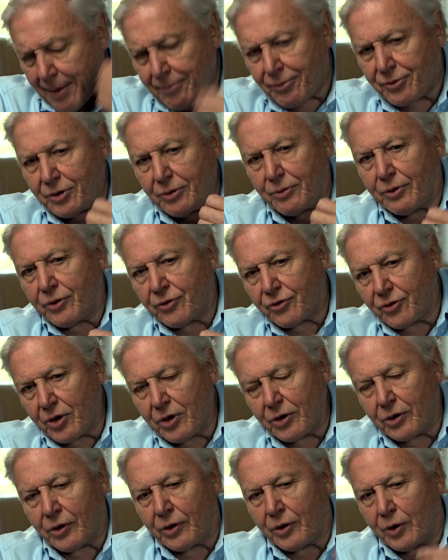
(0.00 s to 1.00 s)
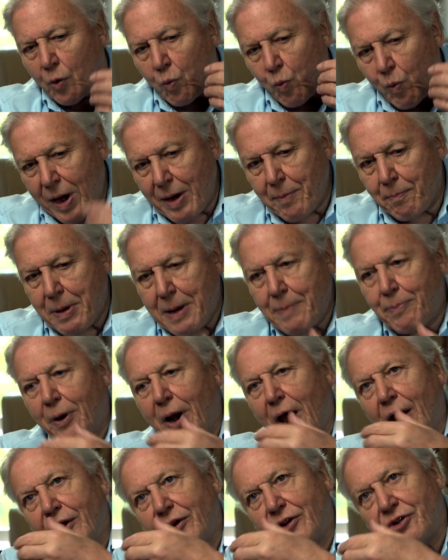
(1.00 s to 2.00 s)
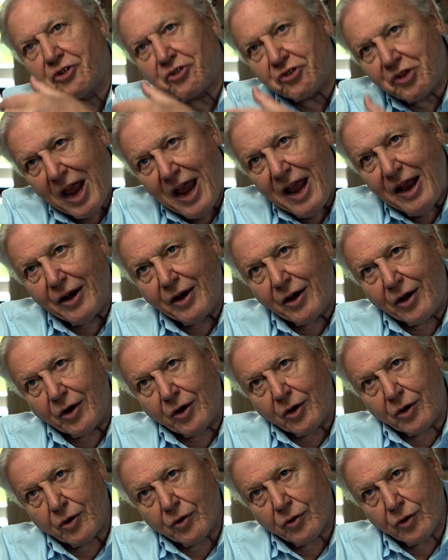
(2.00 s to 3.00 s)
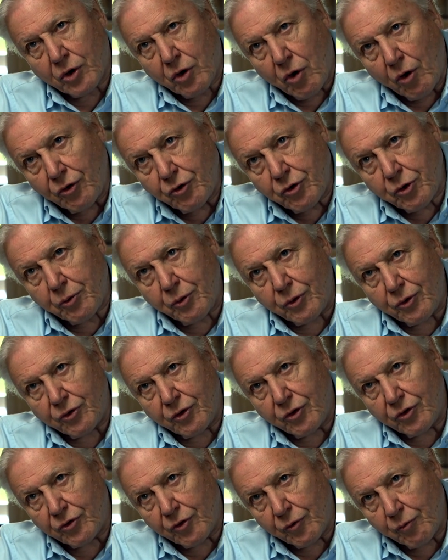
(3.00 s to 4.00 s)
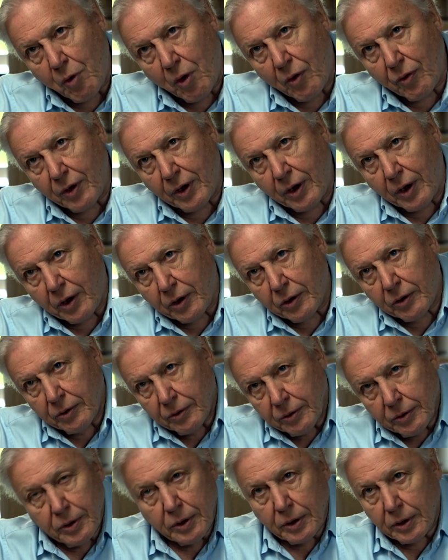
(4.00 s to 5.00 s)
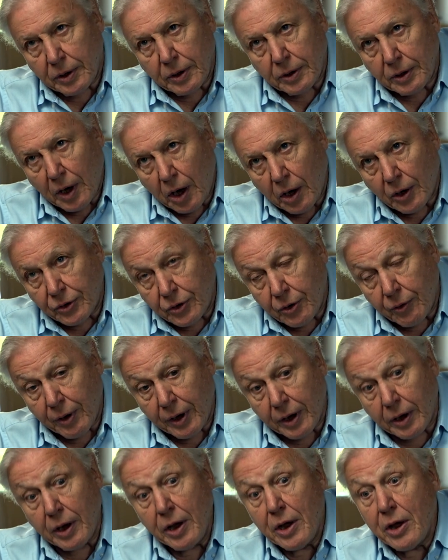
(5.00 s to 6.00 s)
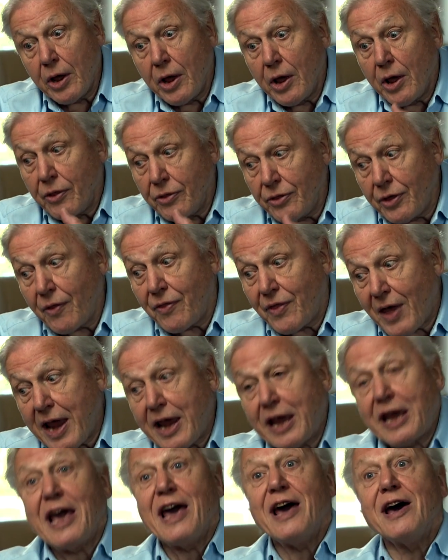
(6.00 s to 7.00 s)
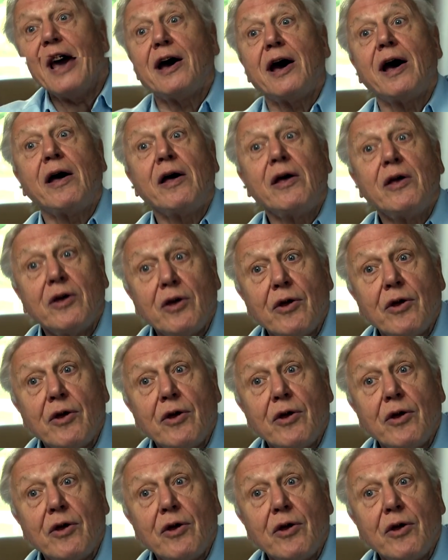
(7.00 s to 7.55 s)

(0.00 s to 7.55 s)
absolutely certain that when people understand the consequences of what they are doing, that they care